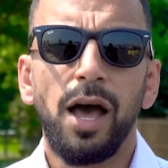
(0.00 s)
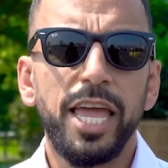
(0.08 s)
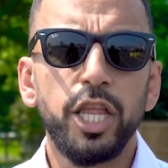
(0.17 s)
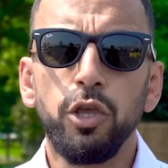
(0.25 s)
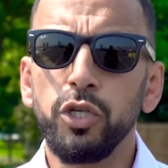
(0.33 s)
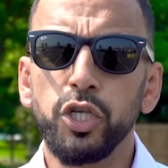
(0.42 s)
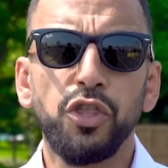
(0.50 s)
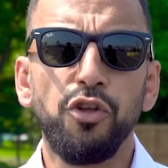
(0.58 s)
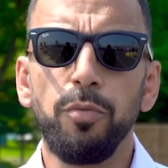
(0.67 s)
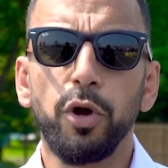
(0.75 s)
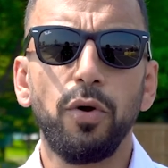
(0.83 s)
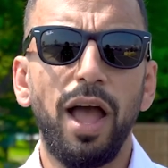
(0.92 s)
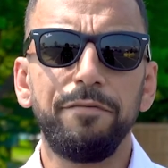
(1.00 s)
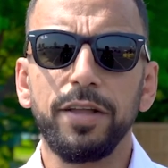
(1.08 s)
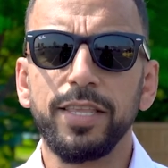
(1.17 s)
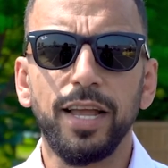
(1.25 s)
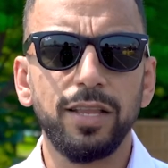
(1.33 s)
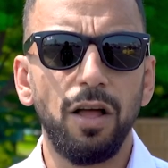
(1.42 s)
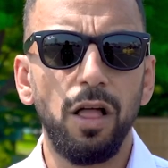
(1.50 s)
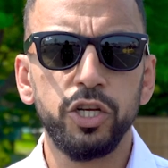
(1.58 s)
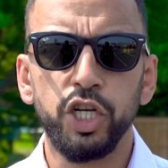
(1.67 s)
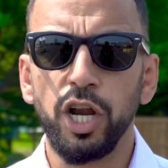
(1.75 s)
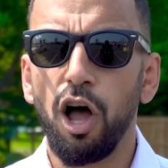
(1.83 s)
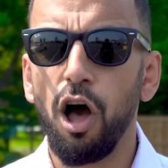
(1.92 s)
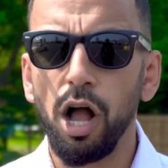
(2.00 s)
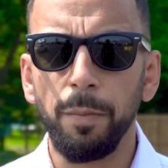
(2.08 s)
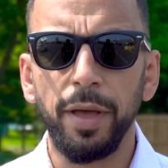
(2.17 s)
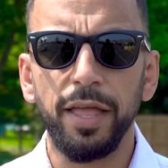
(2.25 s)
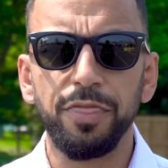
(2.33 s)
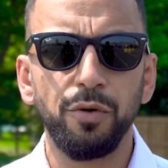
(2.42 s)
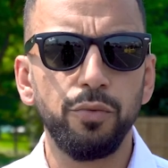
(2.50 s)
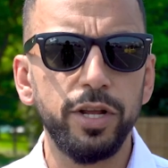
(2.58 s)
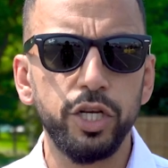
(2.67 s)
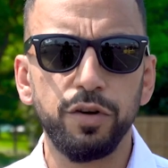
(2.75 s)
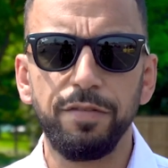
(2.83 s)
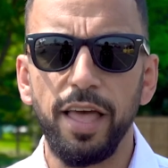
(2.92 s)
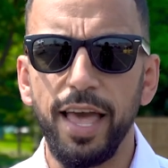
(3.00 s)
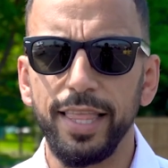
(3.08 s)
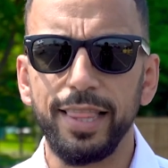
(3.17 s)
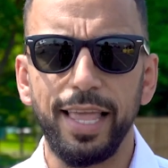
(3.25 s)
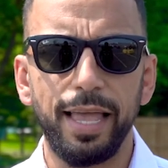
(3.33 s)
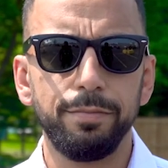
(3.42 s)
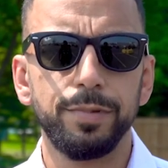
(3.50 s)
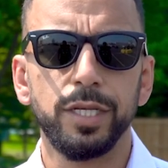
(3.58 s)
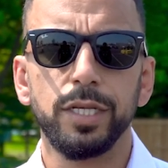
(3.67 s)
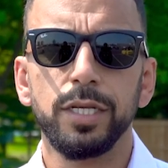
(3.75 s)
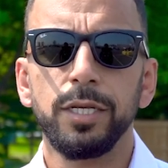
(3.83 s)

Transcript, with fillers: It uses thermographic technology to augment the reach of the headlamps.